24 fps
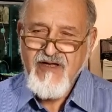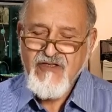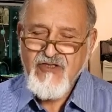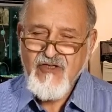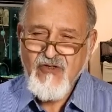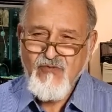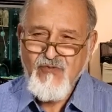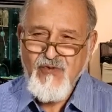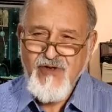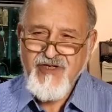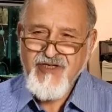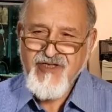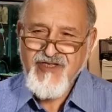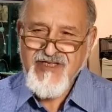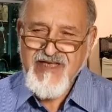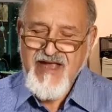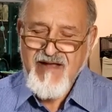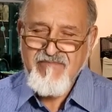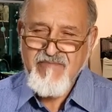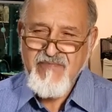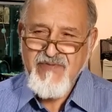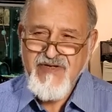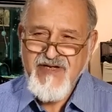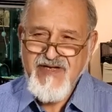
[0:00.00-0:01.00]
to wish
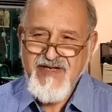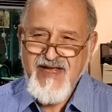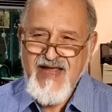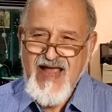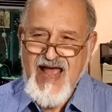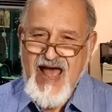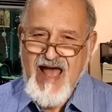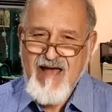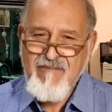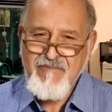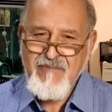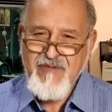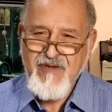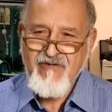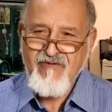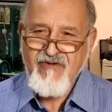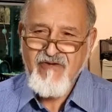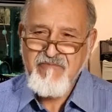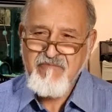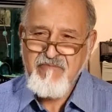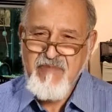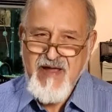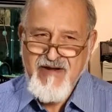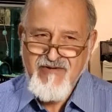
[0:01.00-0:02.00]
somebody happy
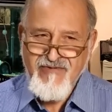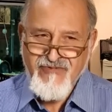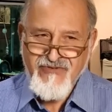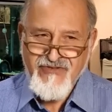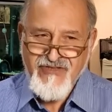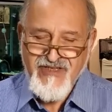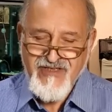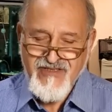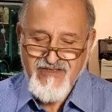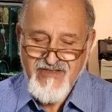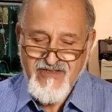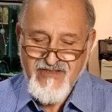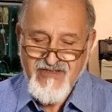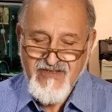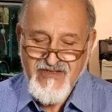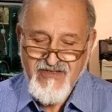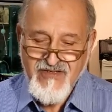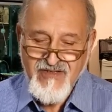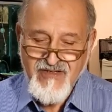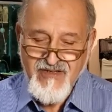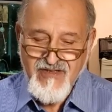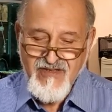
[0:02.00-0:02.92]
repentance.